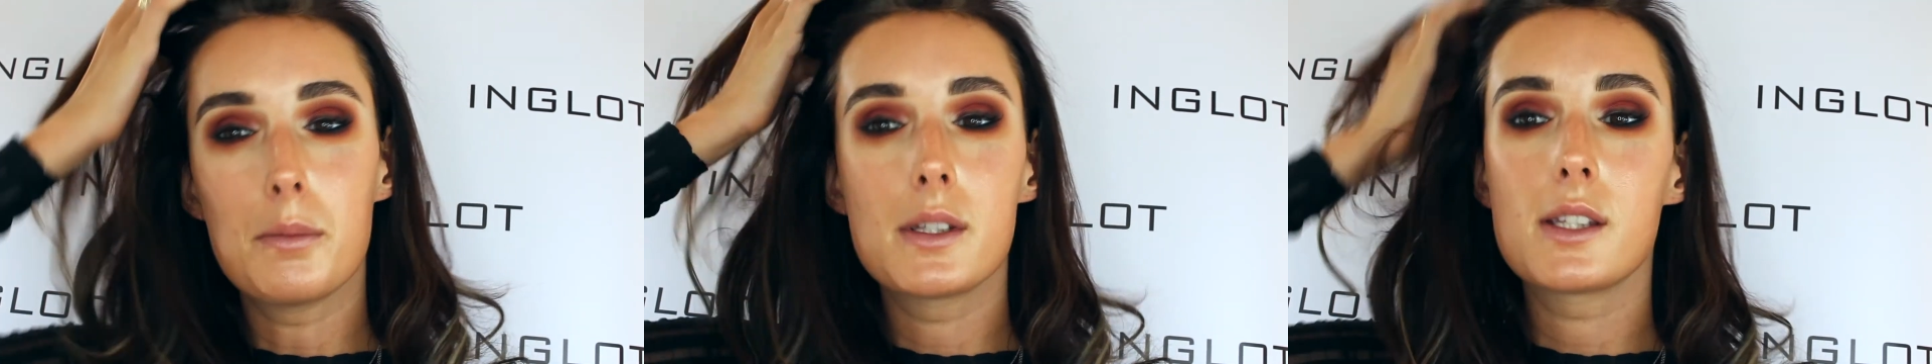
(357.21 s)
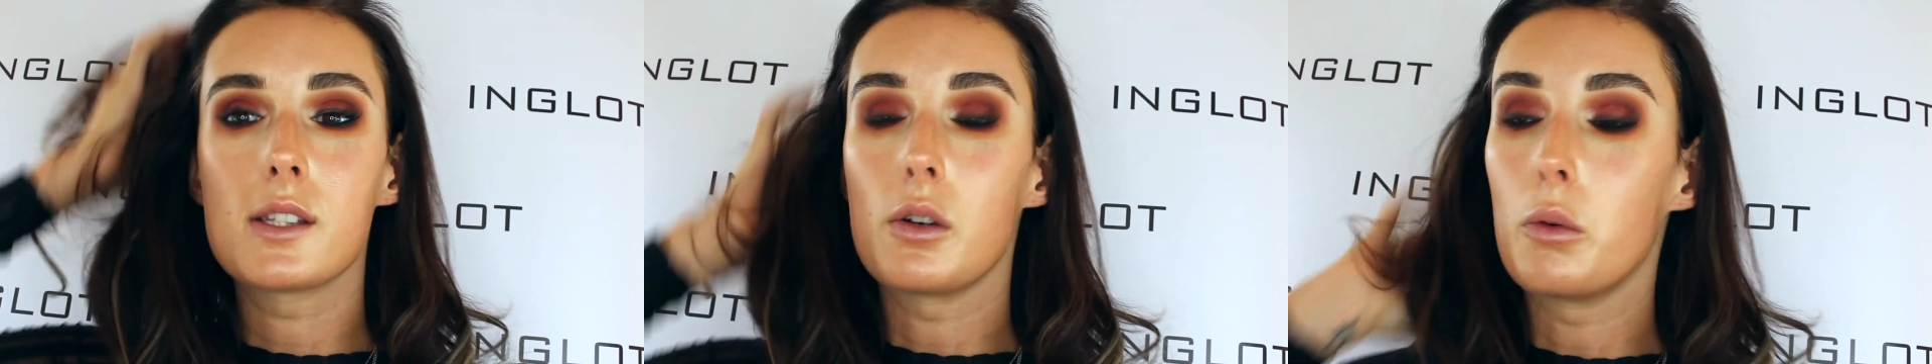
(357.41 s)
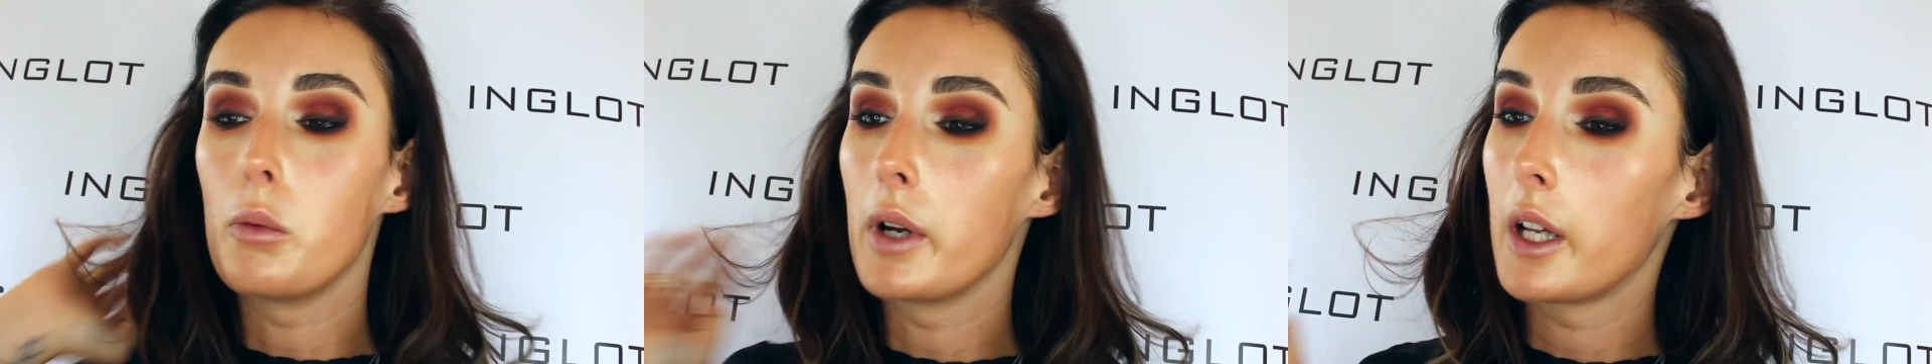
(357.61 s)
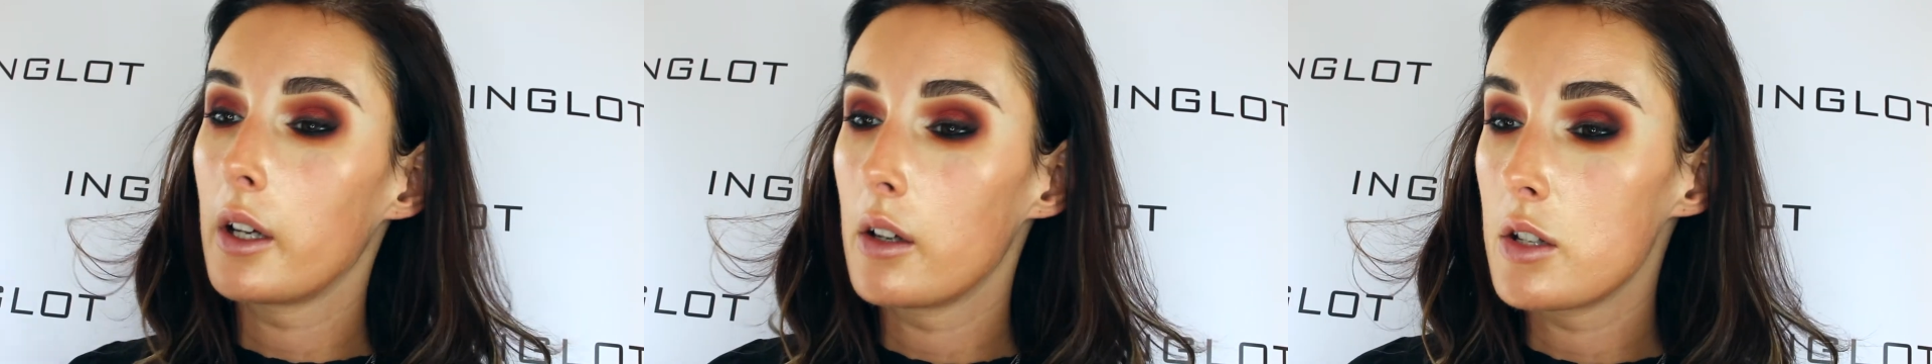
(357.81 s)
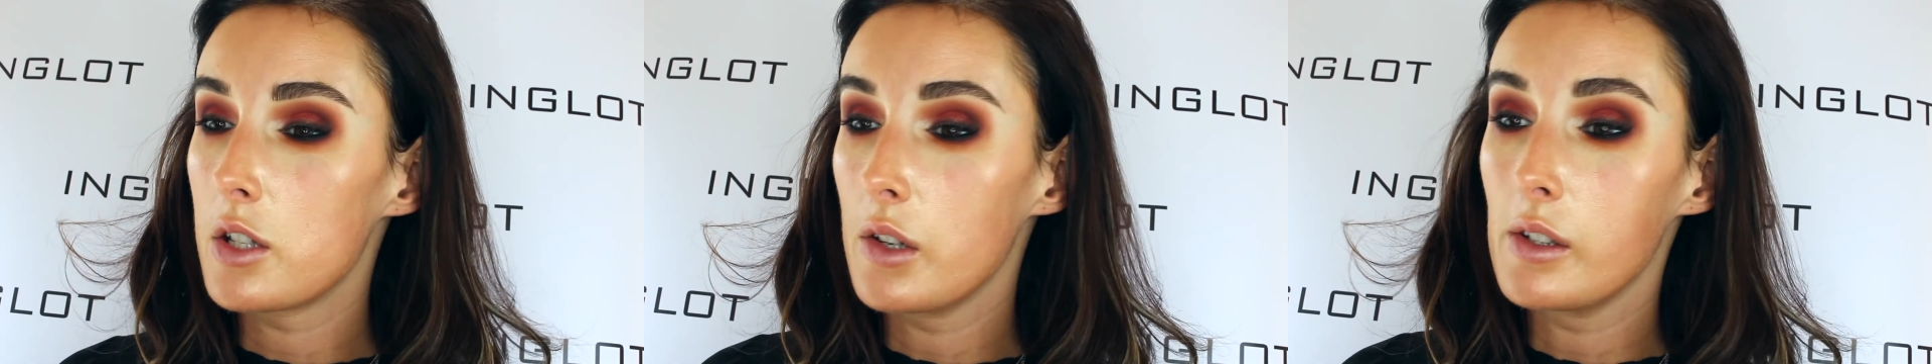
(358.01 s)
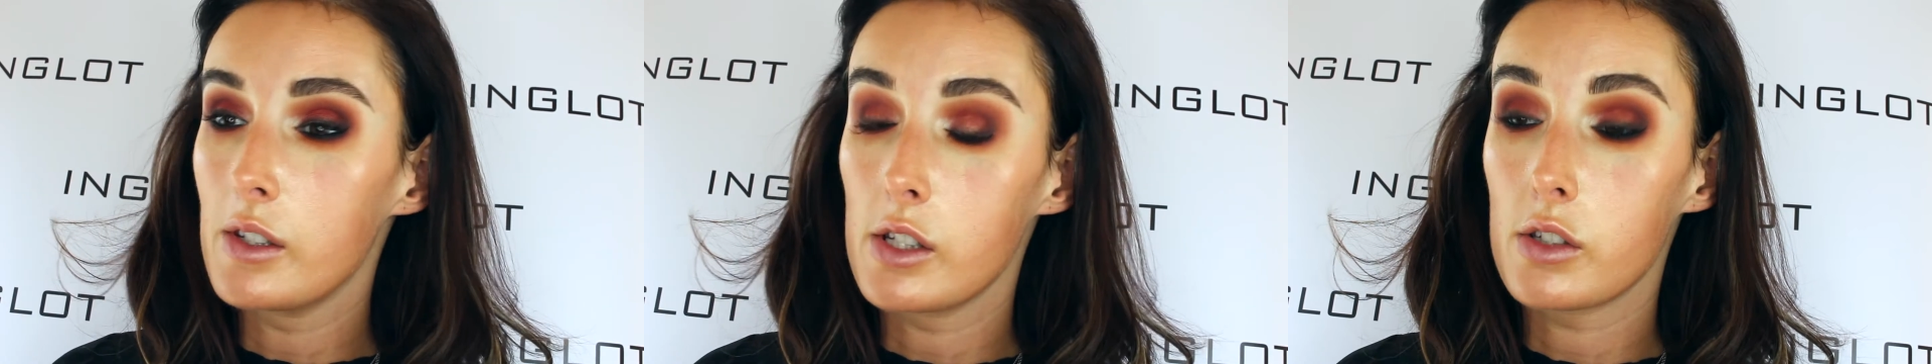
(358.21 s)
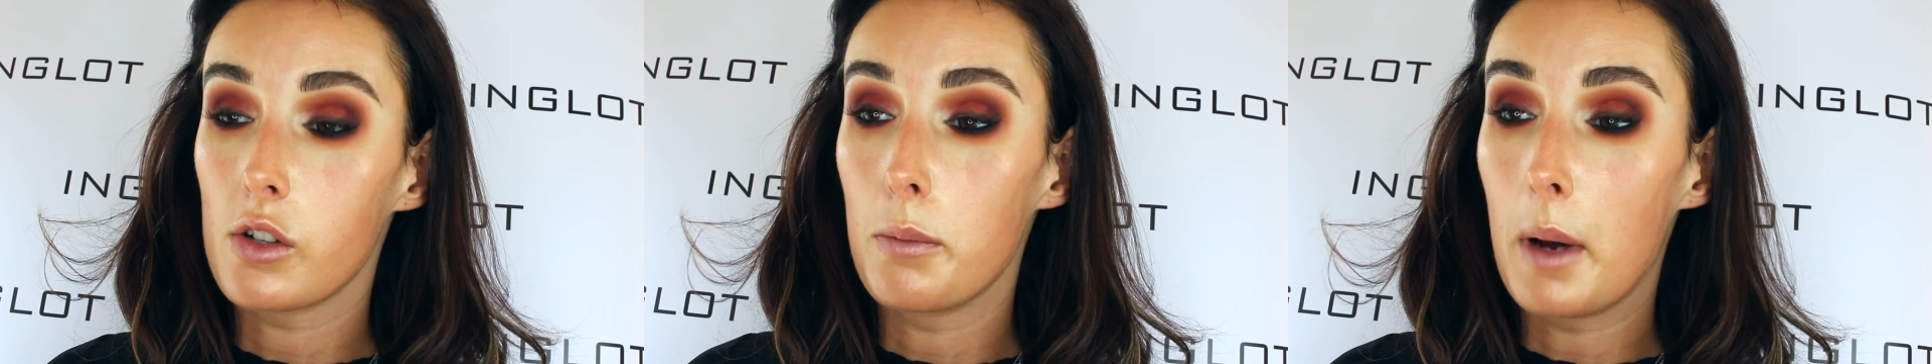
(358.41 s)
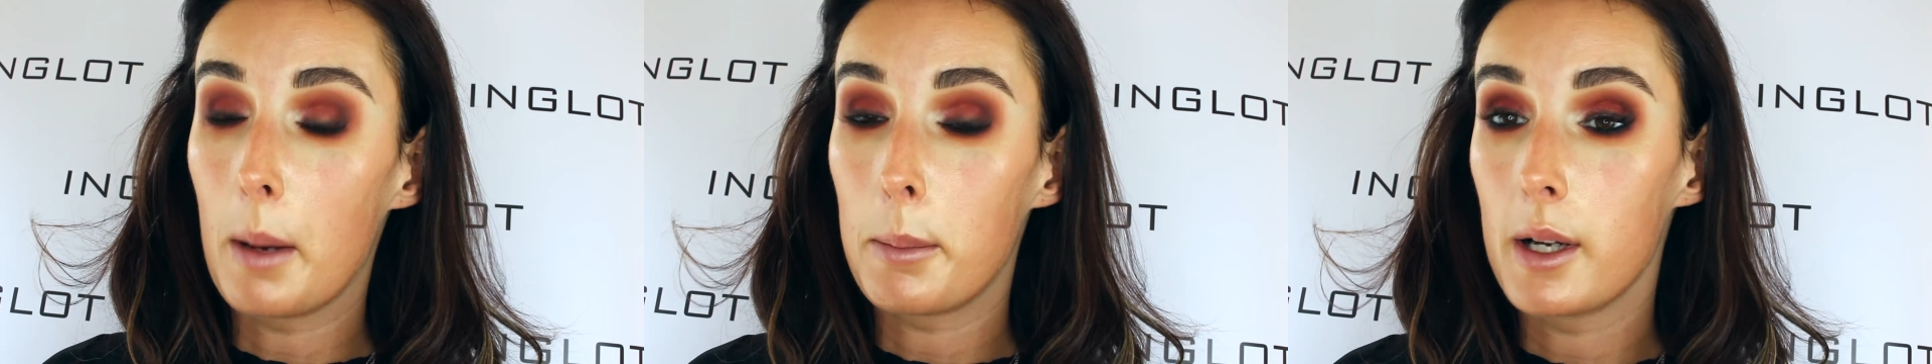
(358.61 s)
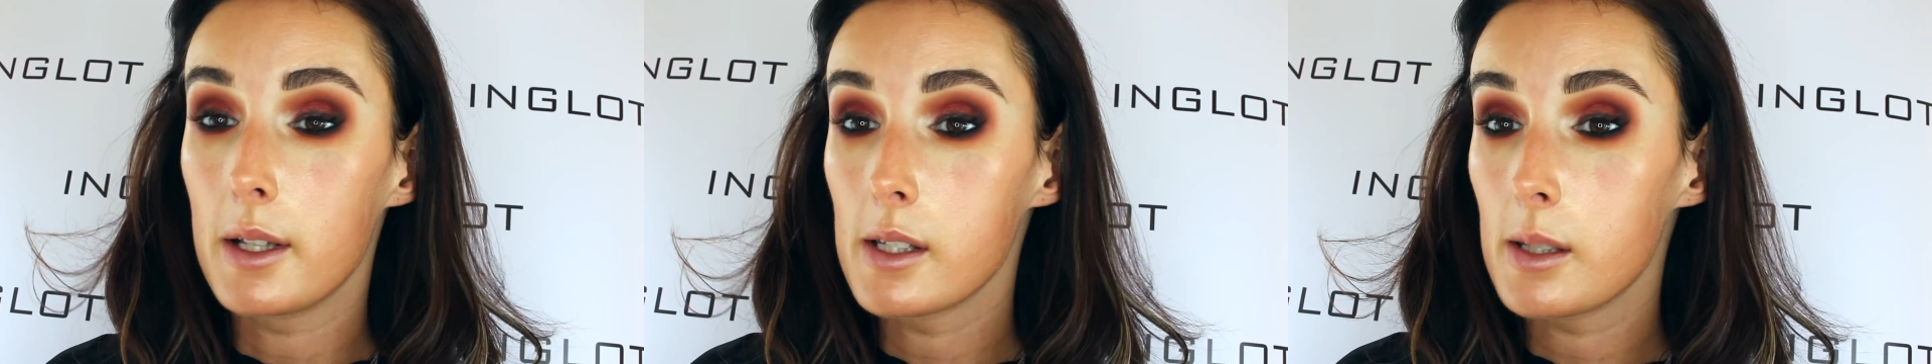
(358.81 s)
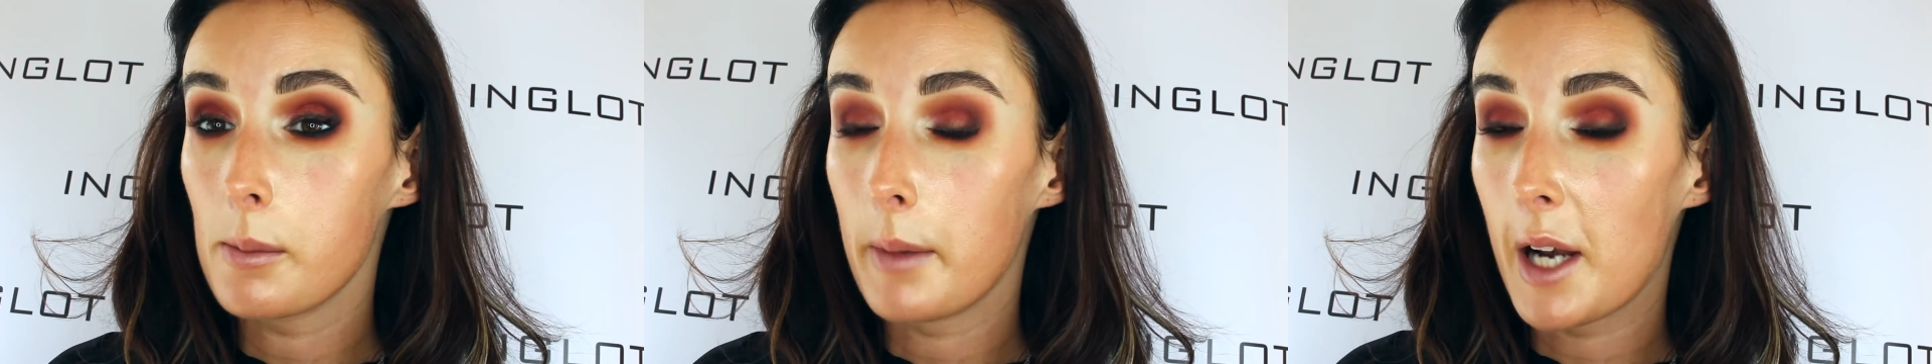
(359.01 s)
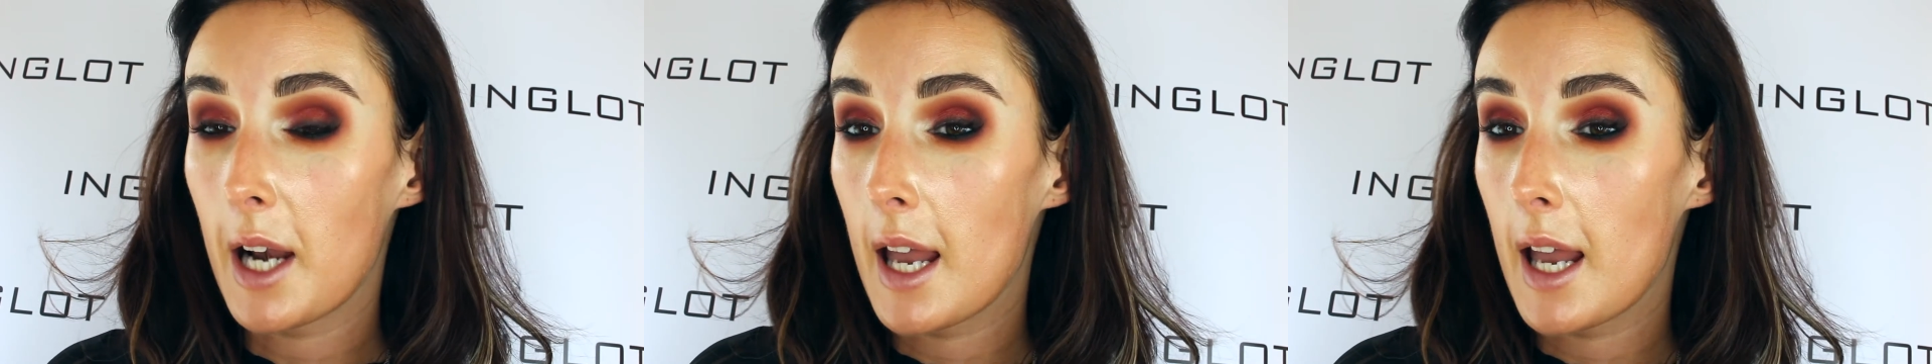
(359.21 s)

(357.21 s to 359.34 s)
So what I'm going to do is just go pop on some